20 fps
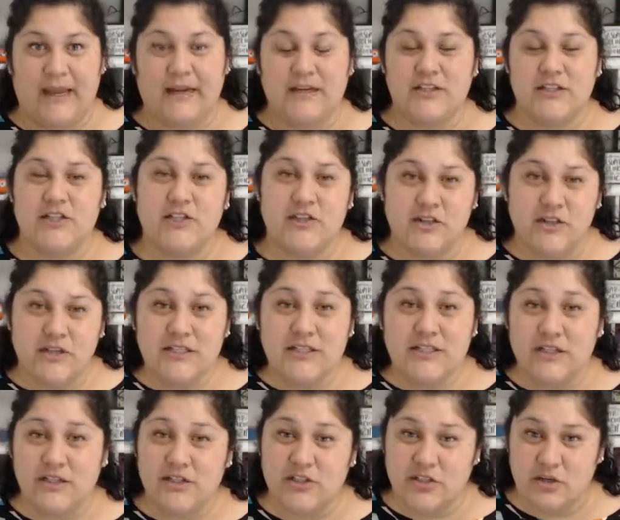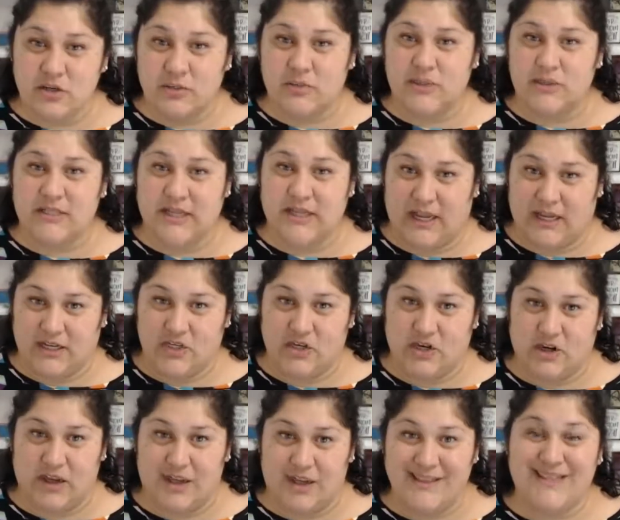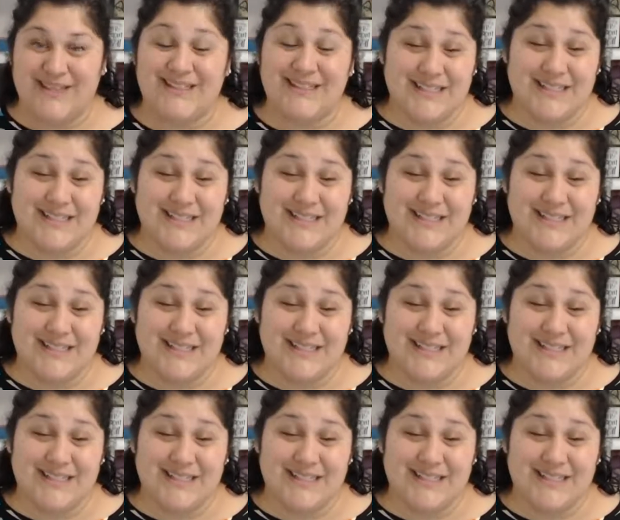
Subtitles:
and as soon as consumers catch on that